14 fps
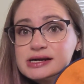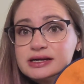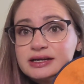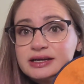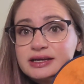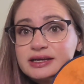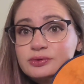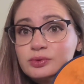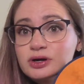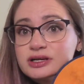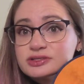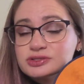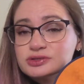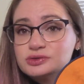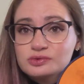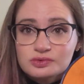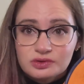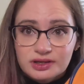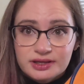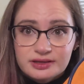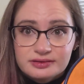I want to
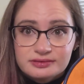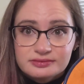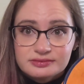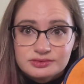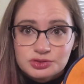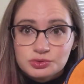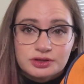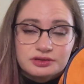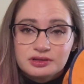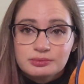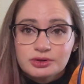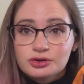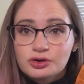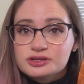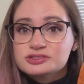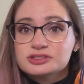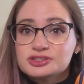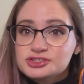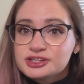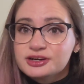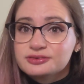like do nothing but cross
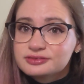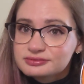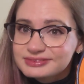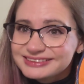stitch now.